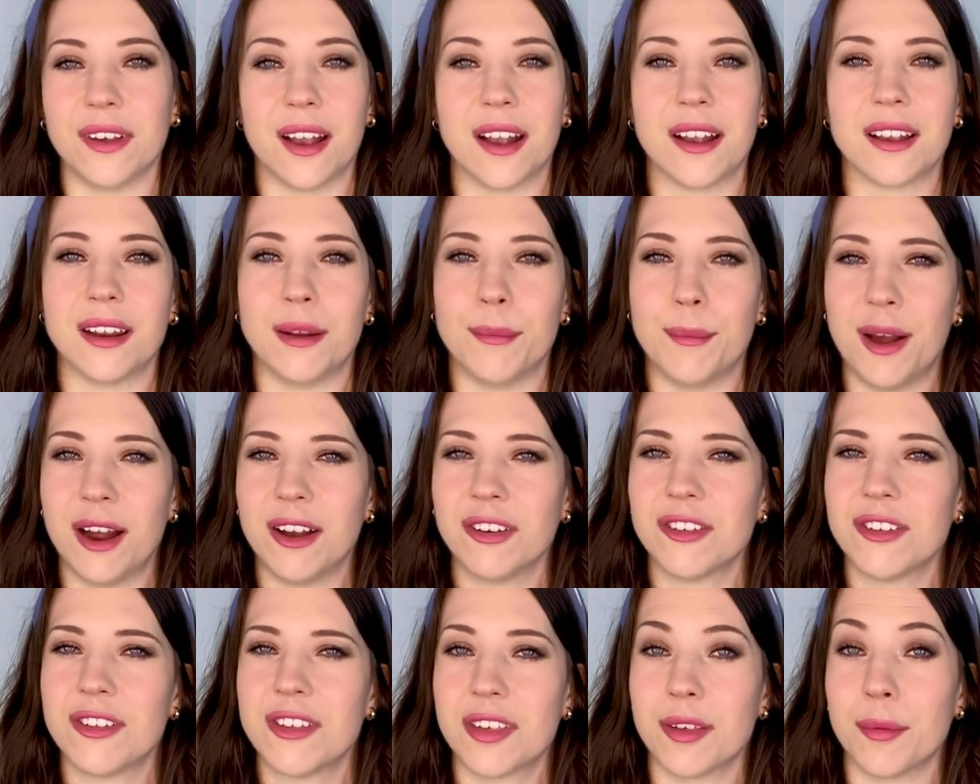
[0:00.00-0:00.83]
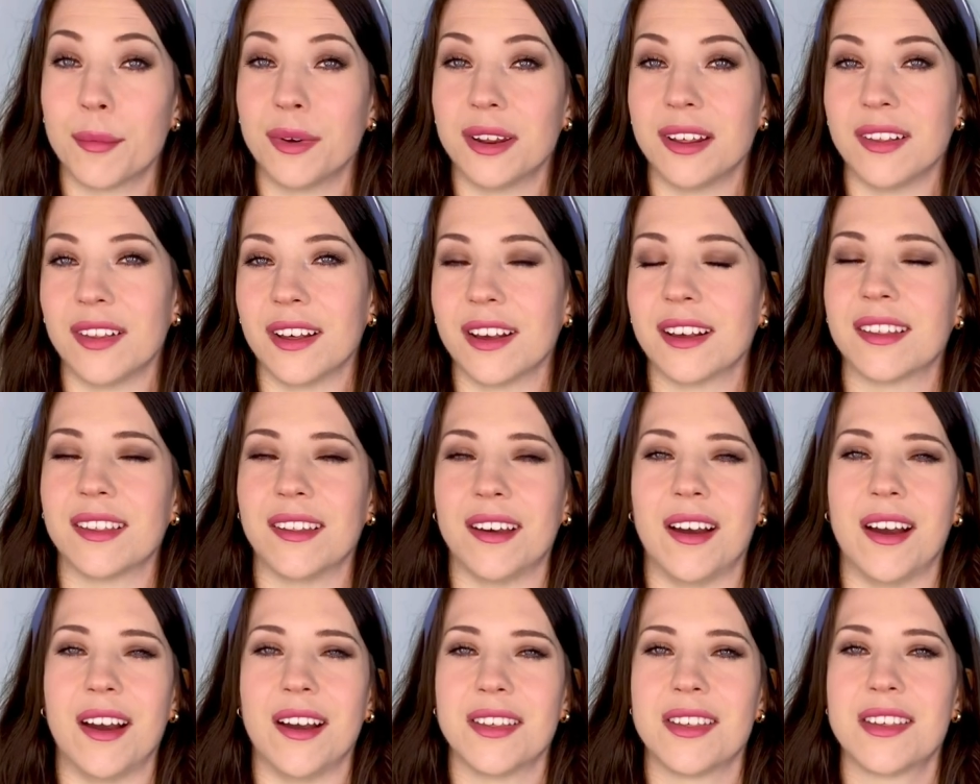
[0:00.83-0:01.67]
I can imagine somebody like
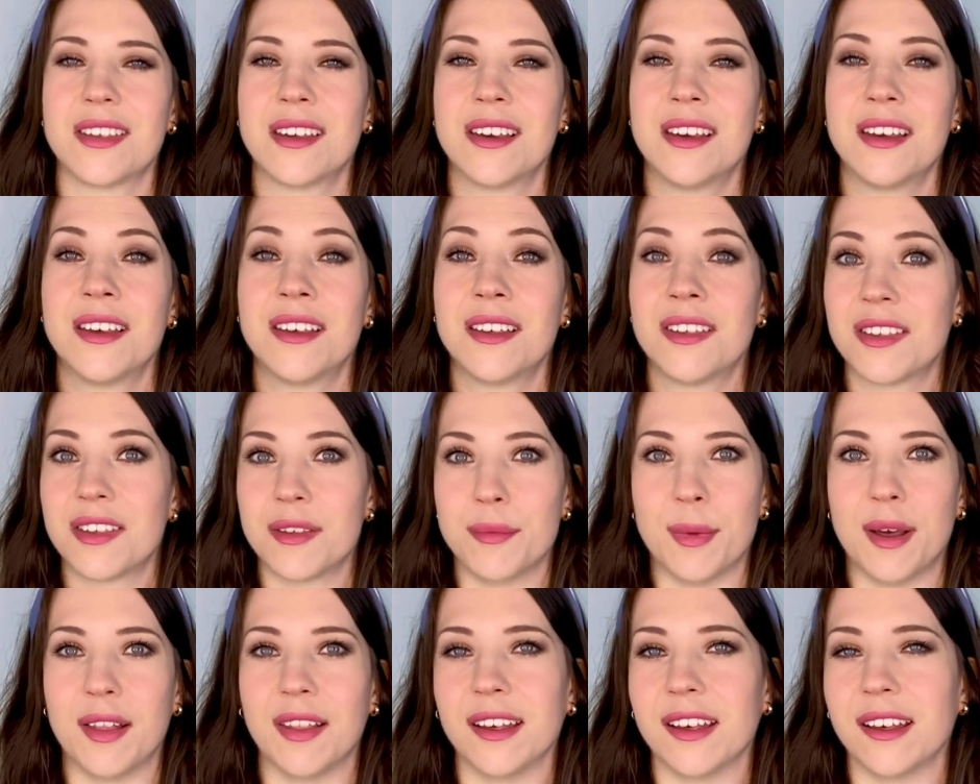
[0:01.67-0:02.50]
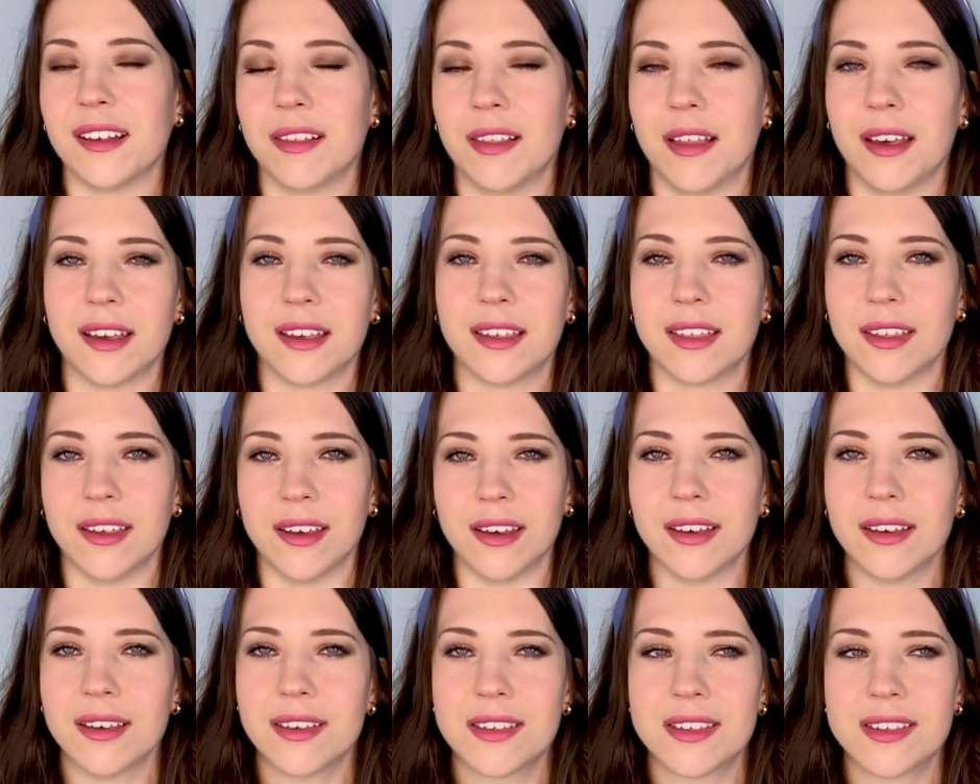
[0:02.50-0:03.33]
that smelling like
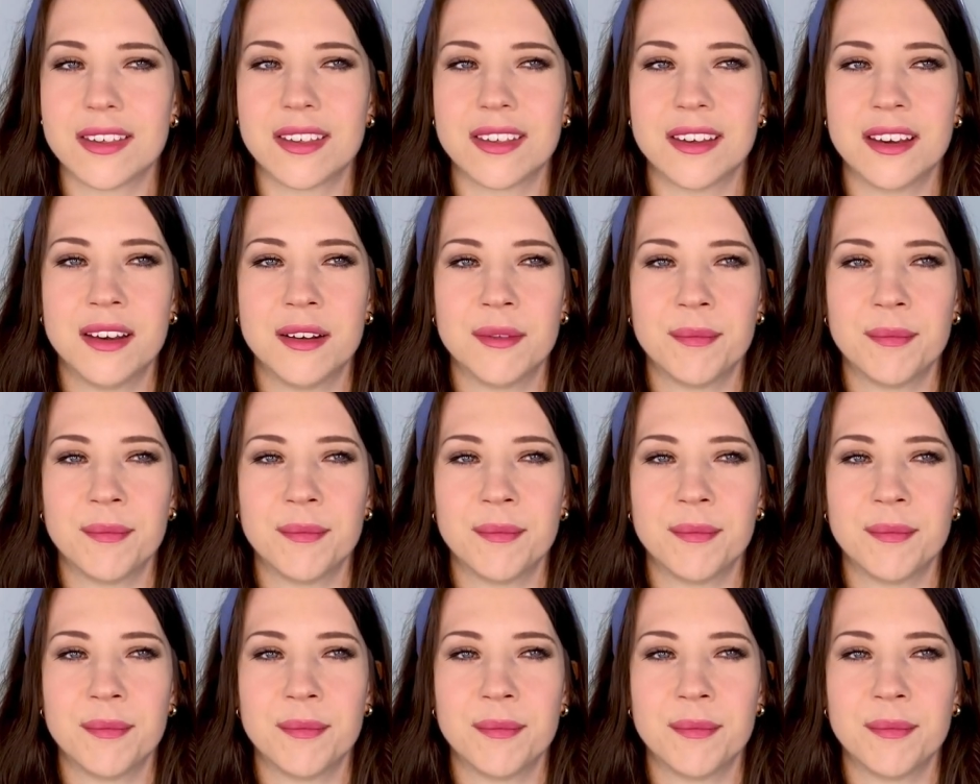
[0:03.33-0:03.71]
this.